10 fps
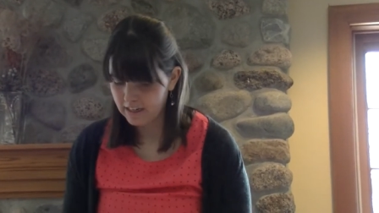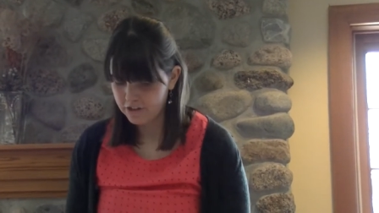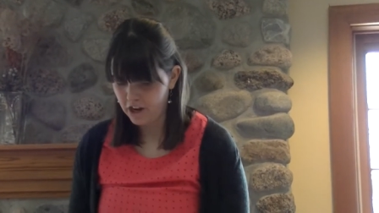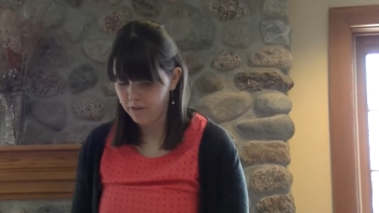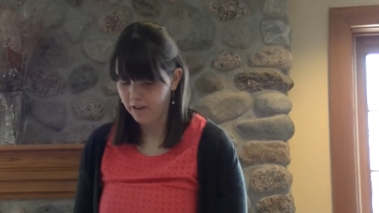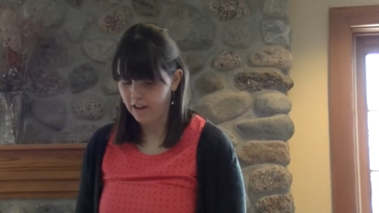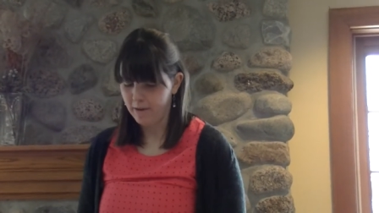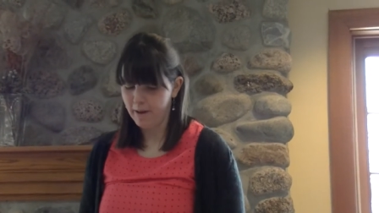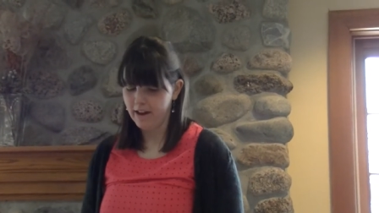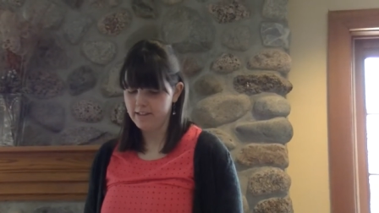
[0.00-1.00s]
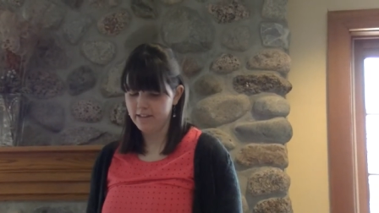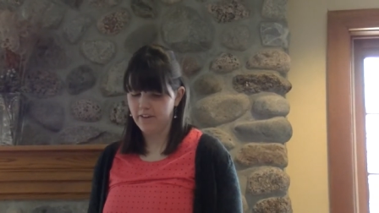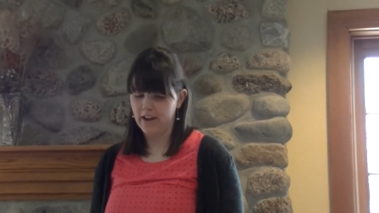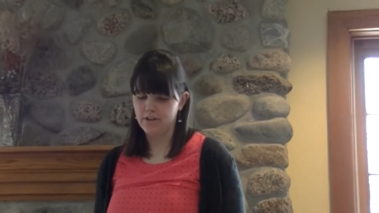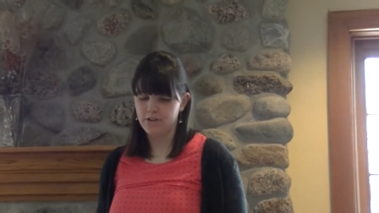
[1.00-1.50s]
in general, a
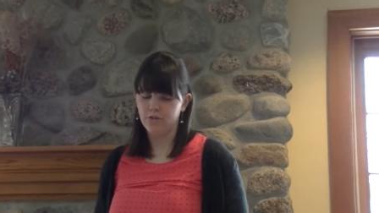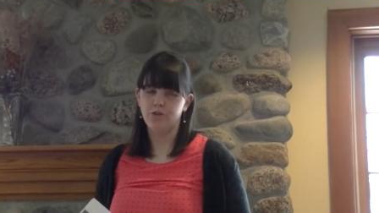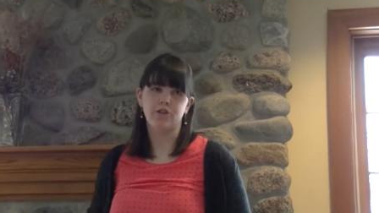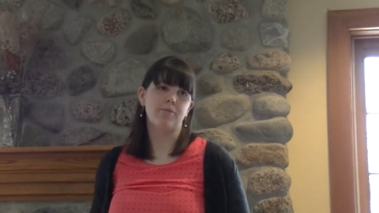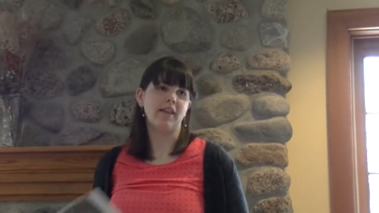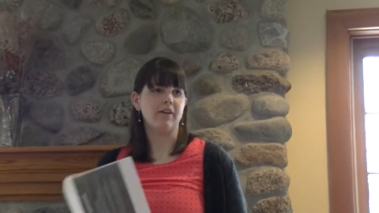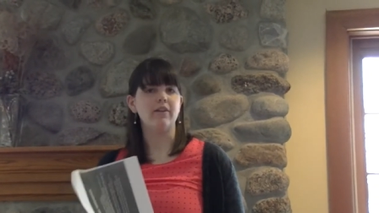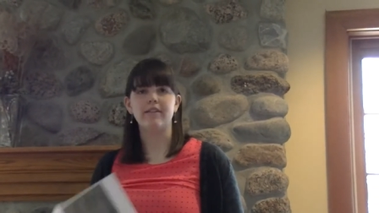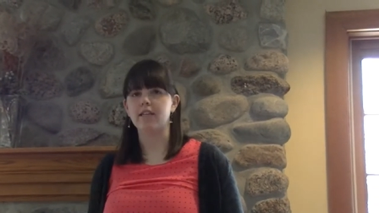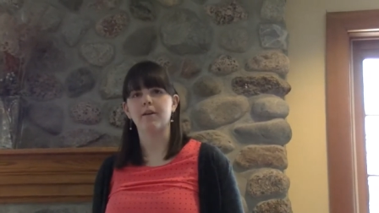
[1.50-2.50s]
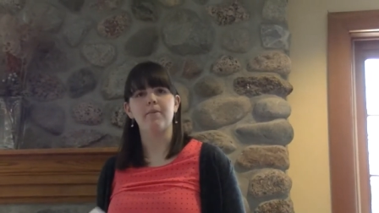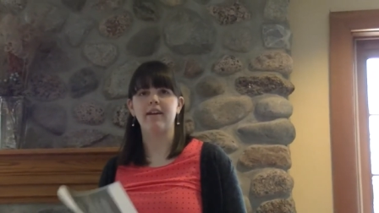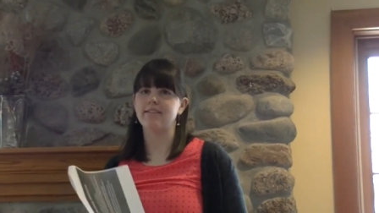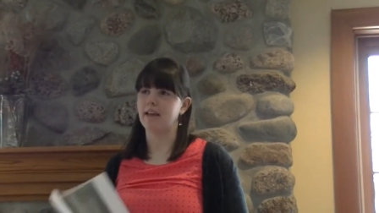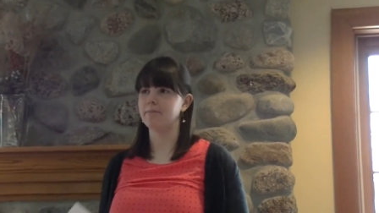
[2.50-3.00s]
positive attitude towards bilingualism,
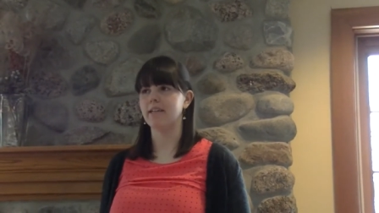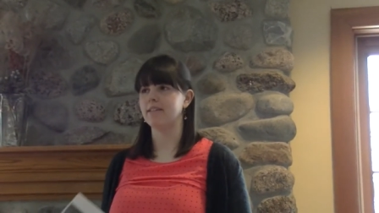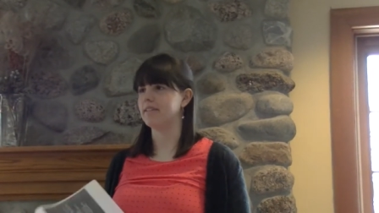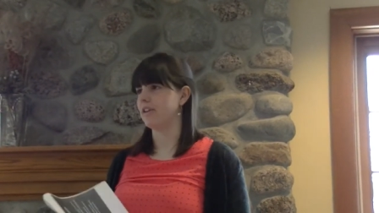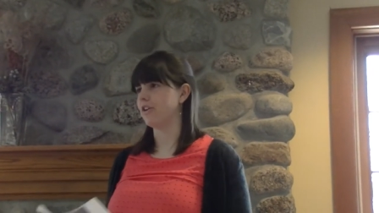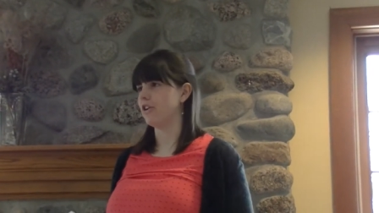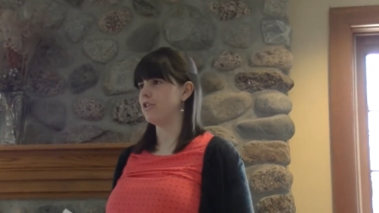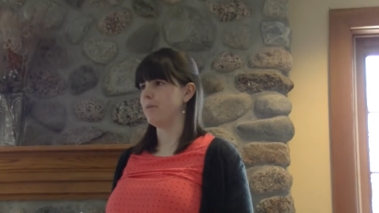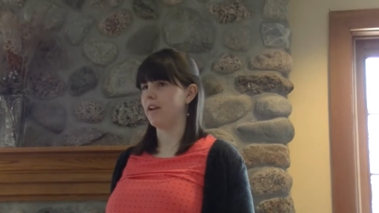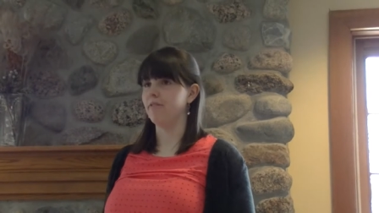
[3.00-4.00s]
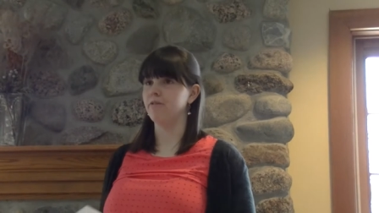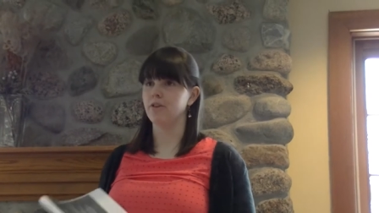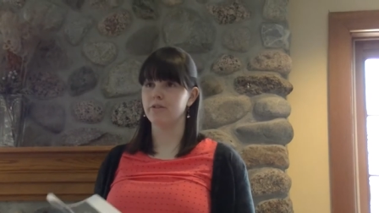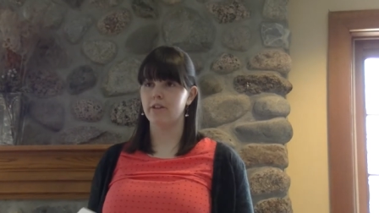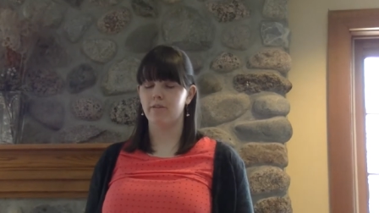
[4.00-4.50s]
acceptance, encouragement
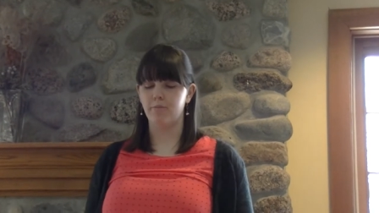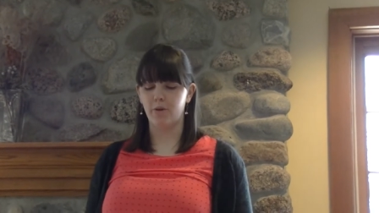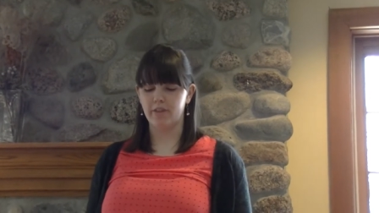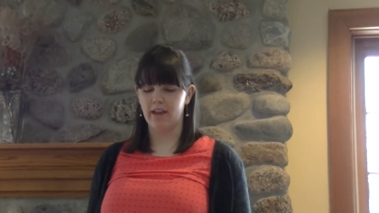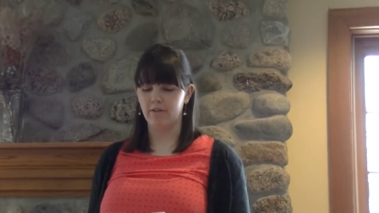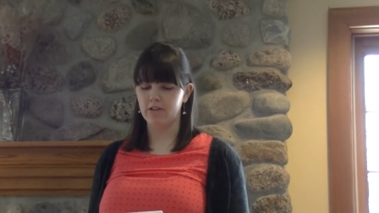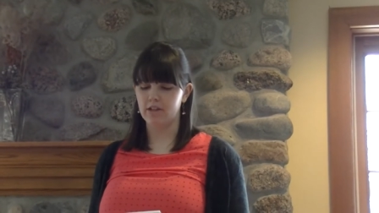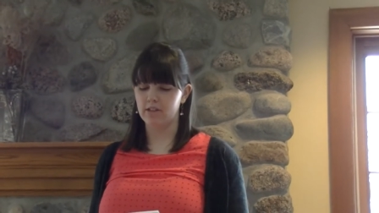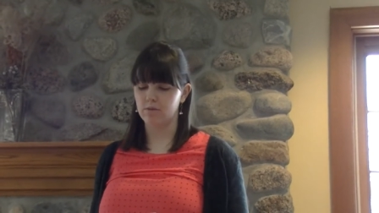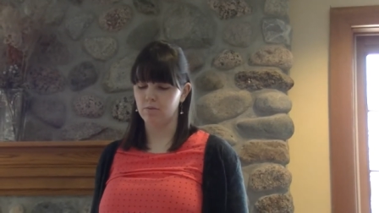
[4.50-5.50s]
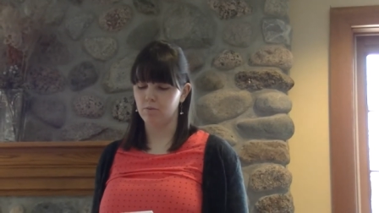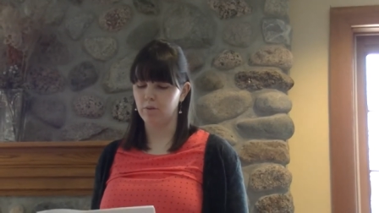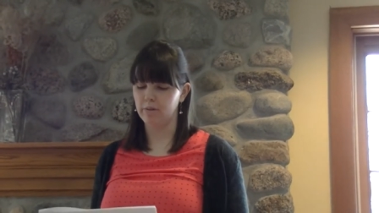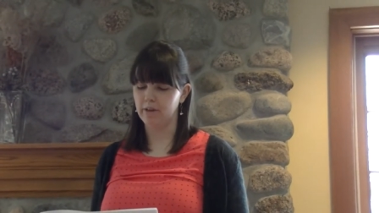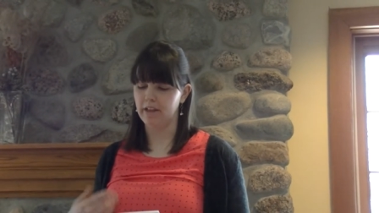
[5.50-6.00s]
of use of both languages
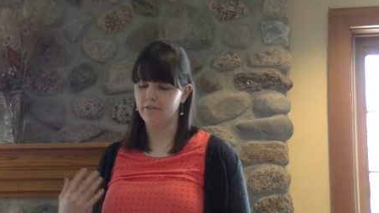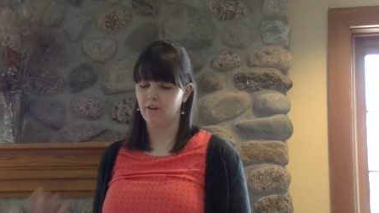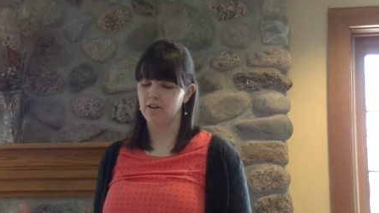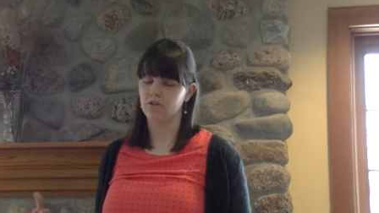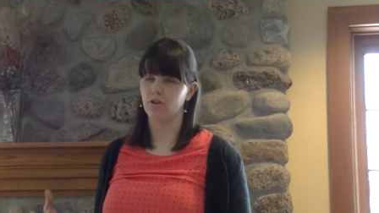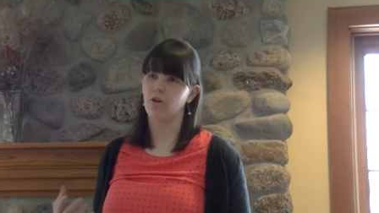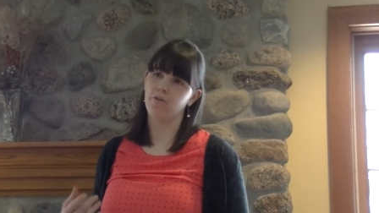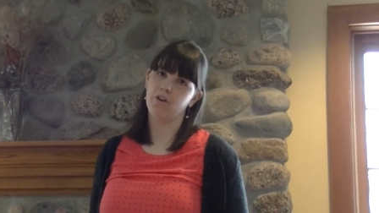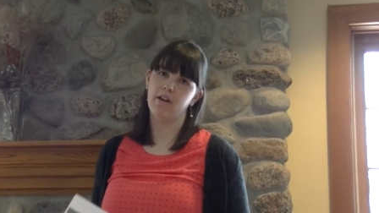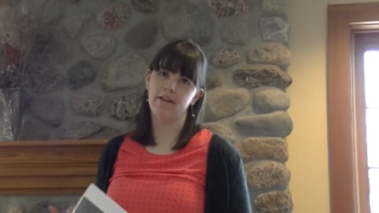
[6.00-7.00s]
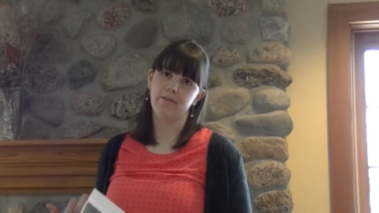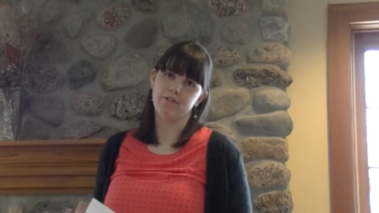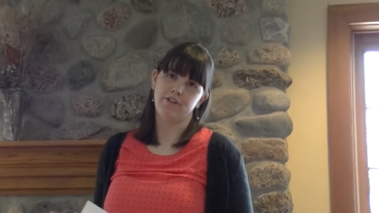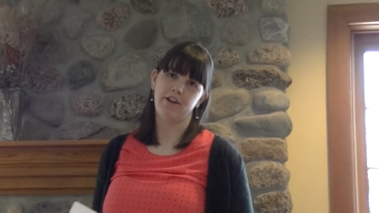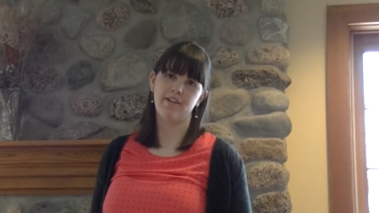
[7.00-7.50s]
will really foster overall
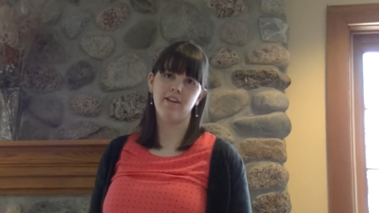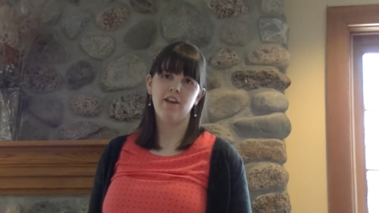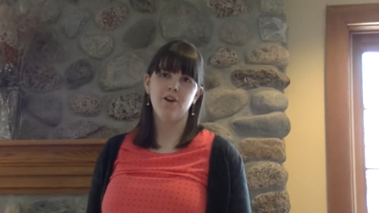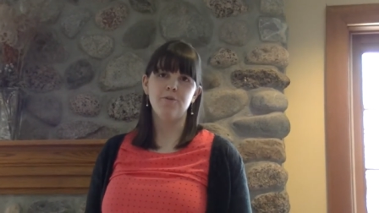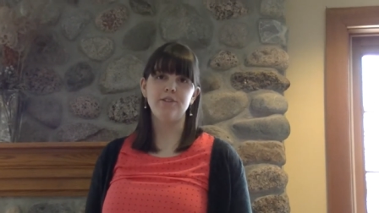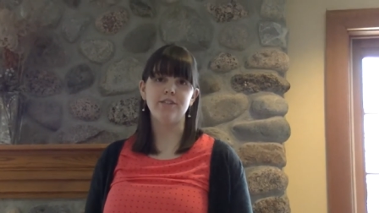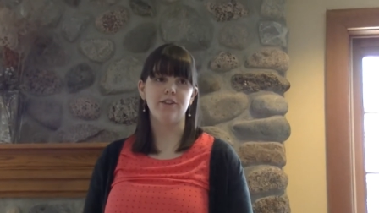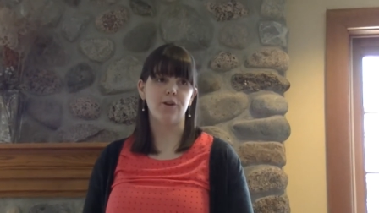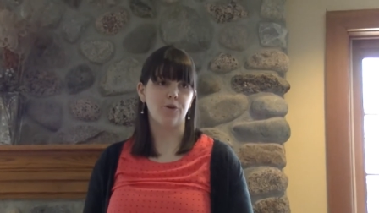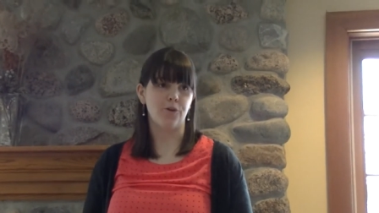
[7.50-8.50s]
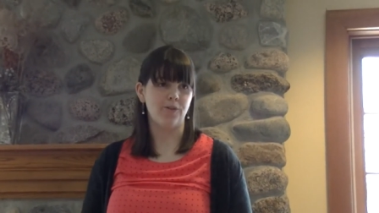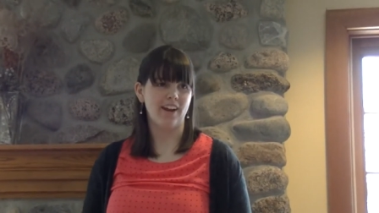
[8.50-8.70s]
language learning, which is our goal,